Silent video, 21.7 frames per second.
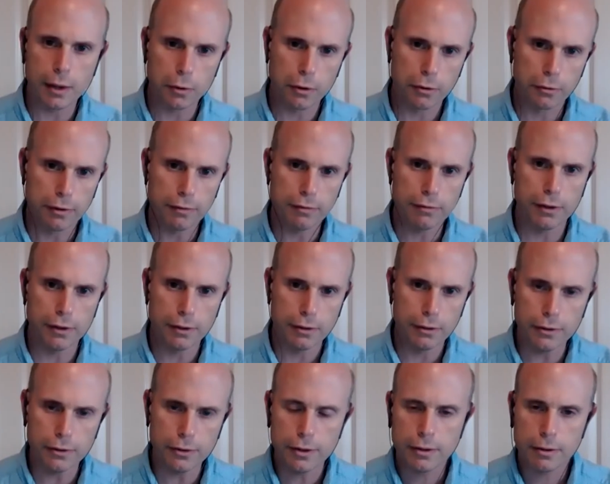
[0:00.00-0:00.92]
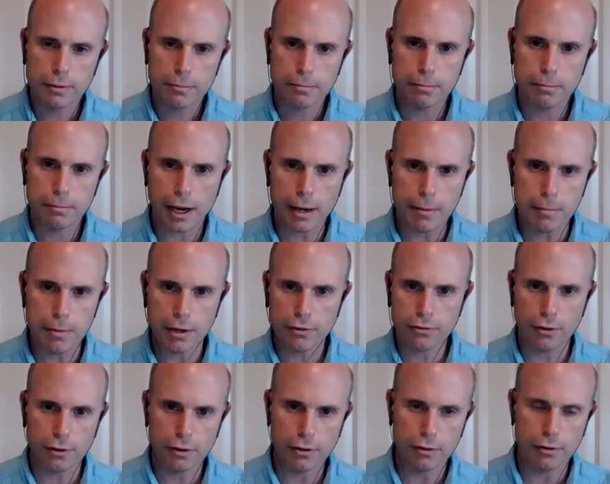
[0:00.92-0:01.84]
were revealed by
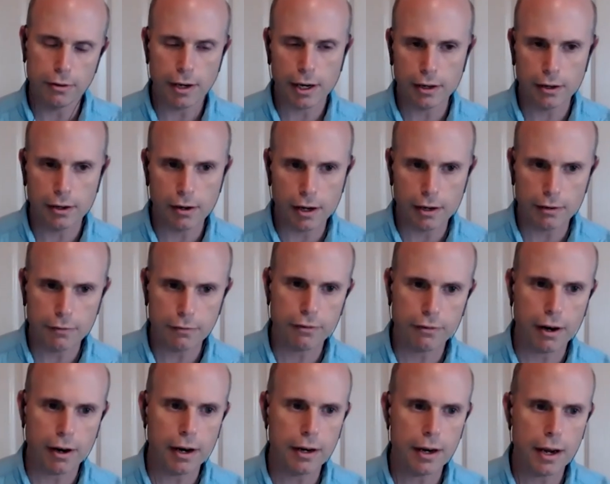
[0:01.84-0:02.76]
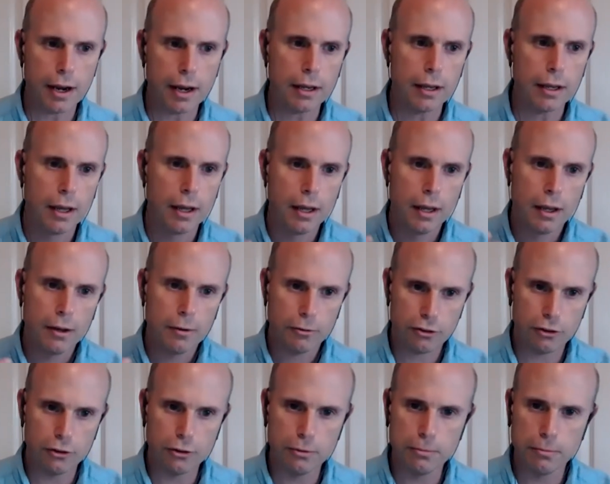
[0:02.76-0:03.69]
Minnesota United on Friday.
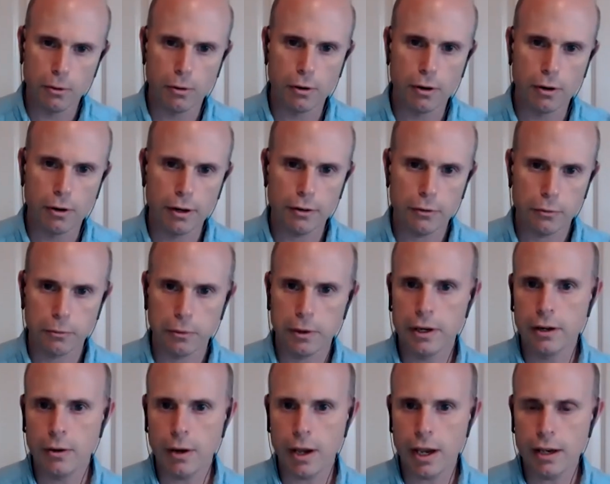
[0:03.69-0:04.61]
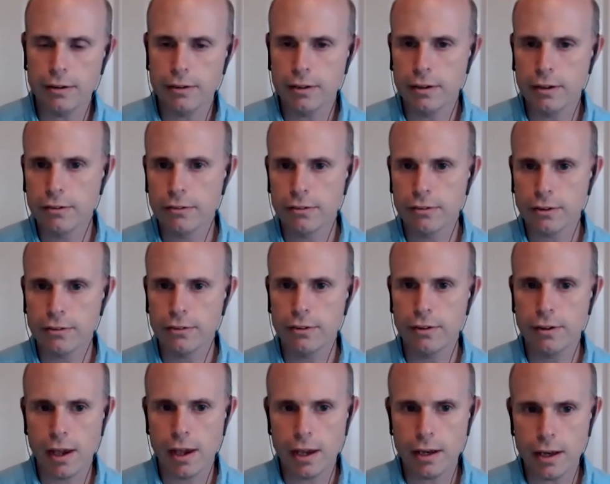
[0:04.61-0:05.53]
Two more Reno eighteen
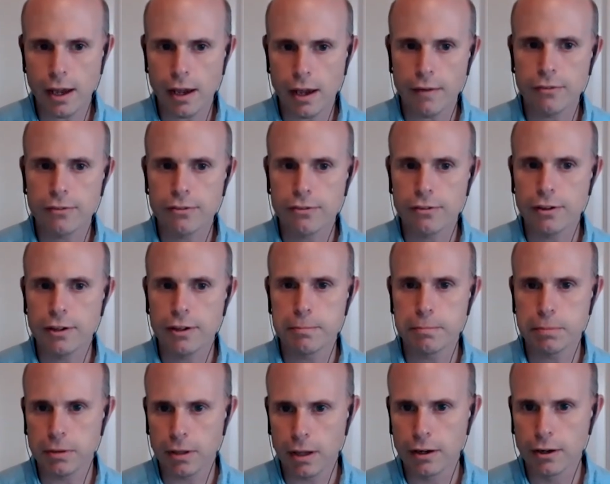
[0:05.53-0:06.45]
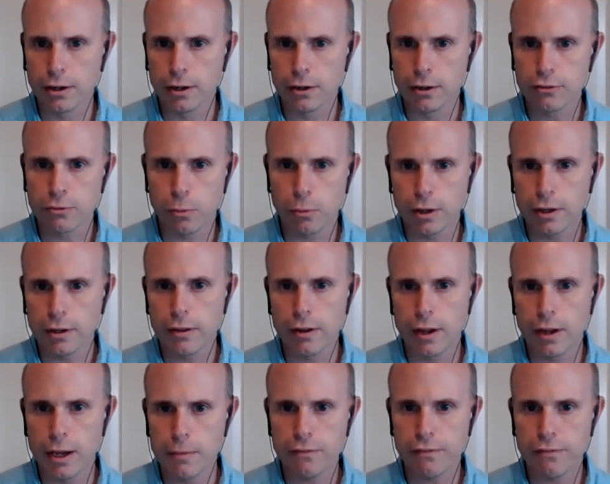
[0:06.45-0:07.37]
sixty-eight F C players. One of
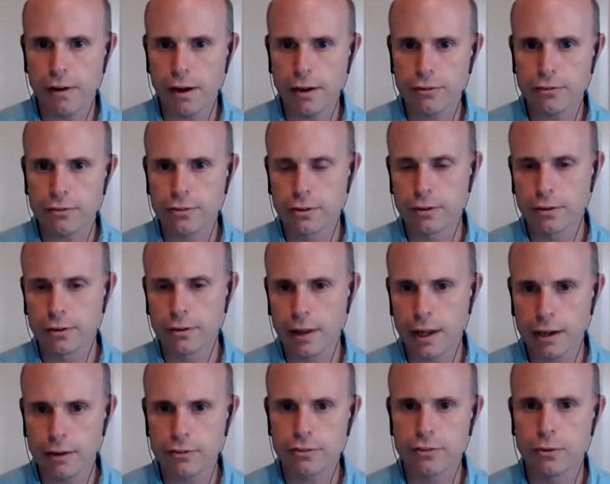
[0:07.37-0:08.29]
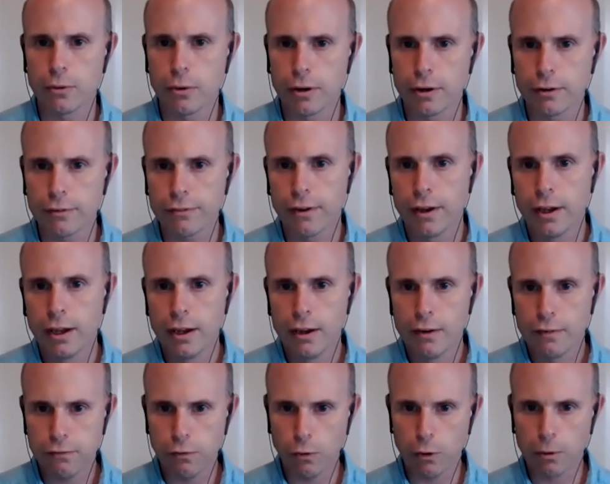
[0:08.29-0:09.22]
them, Foster Langsdorf,
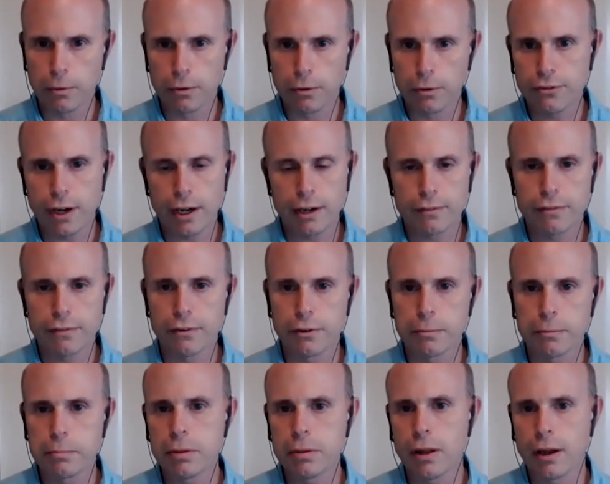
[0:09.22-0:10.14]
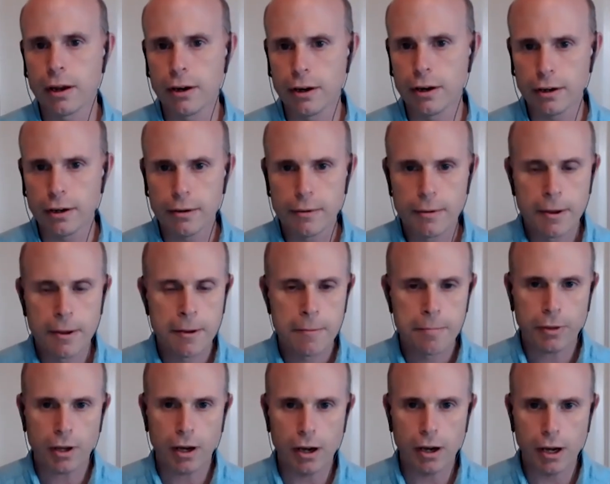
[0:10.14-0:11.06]
former Stanford player,
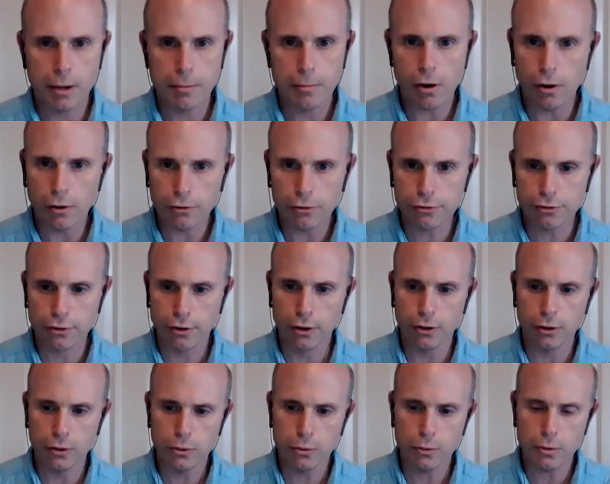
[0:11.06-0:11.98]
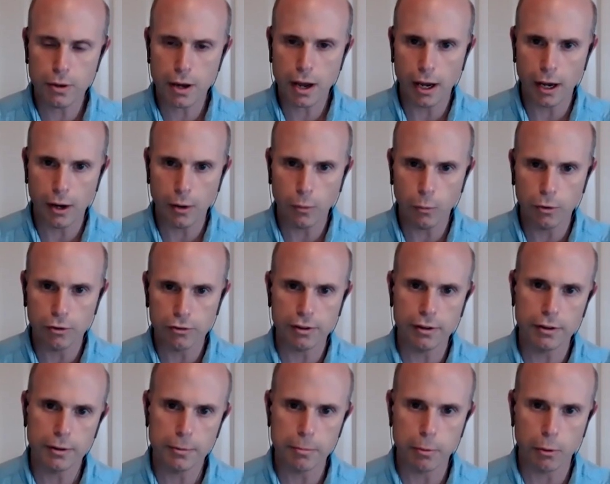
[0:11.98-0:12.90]
um, also uh, was
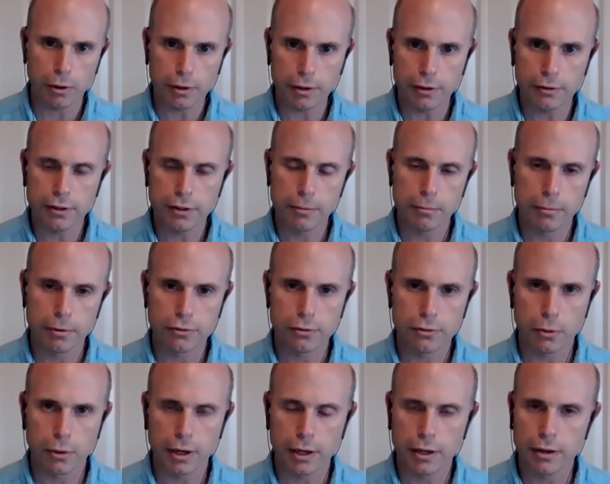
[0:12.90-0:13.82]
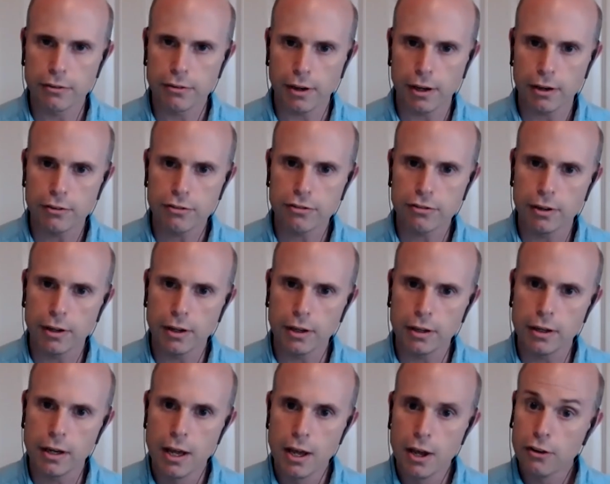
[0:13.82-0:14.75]
in the Portland Timbers
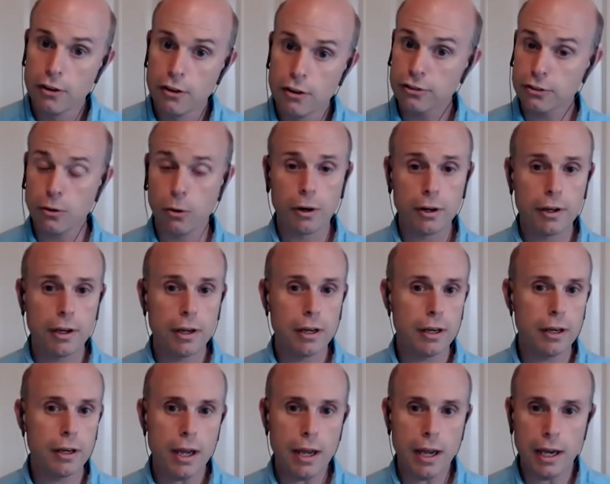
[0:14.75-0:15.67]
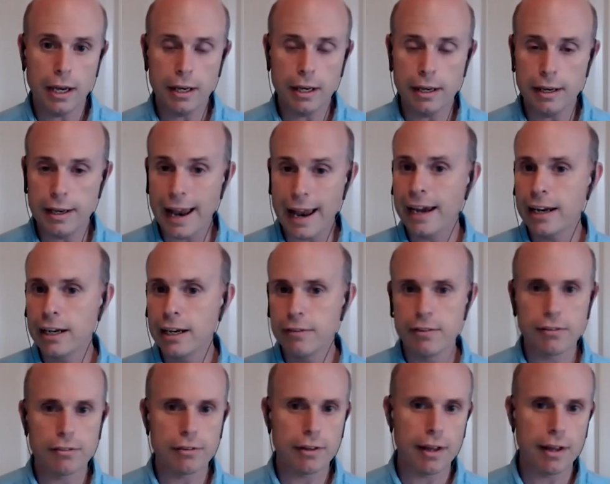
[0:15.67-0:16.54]
organization, scored in, in nine of his